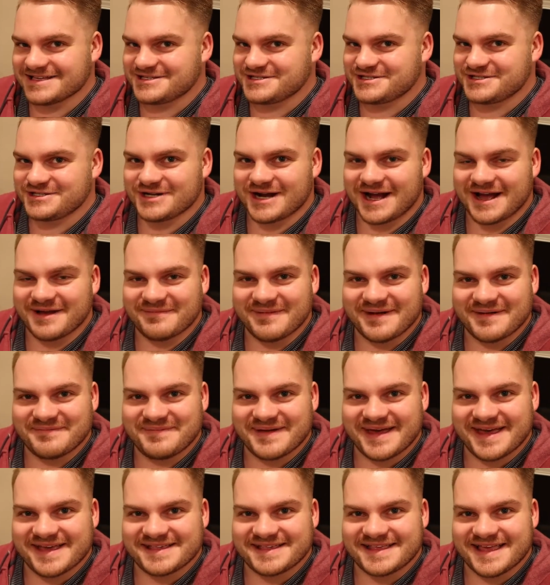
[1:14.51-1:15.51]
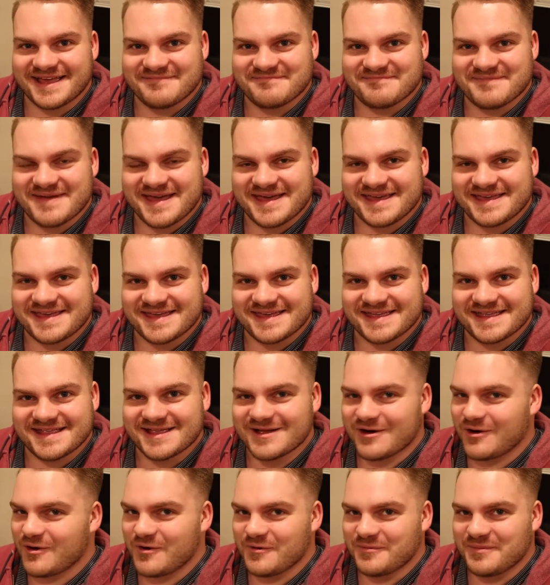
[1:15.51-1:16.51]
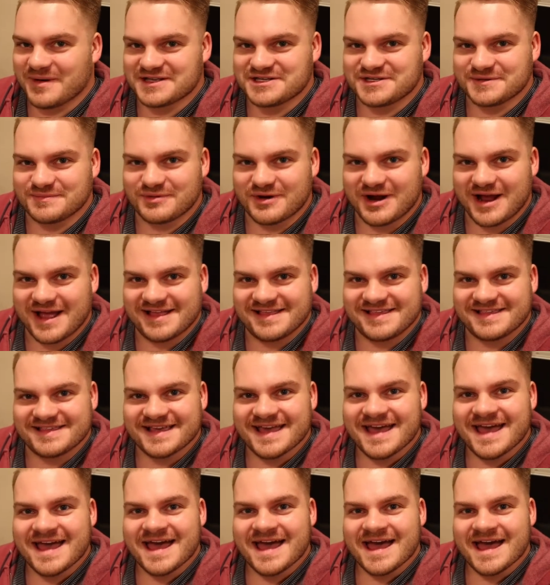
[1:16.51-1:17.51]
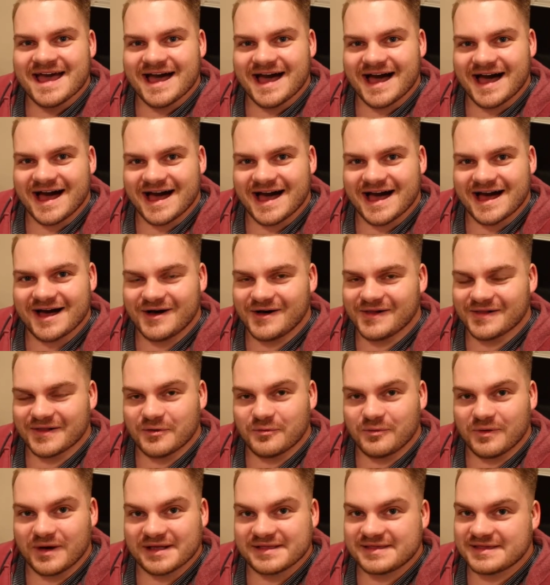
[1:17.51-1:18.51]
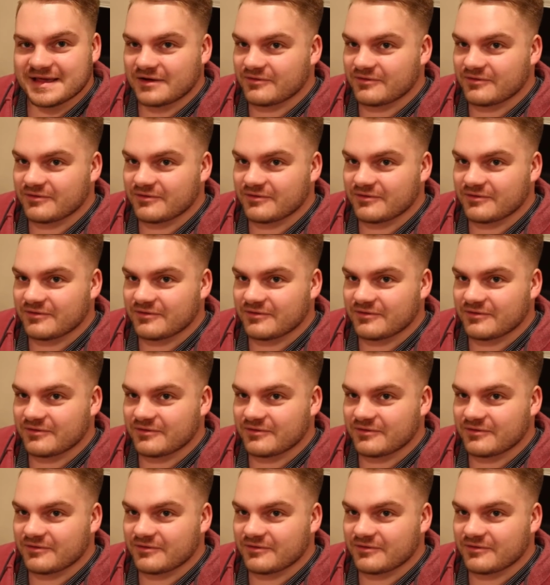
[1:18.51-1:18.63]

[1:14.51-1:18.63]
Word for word: try my best and making a whole bunch of breads uh, all at once.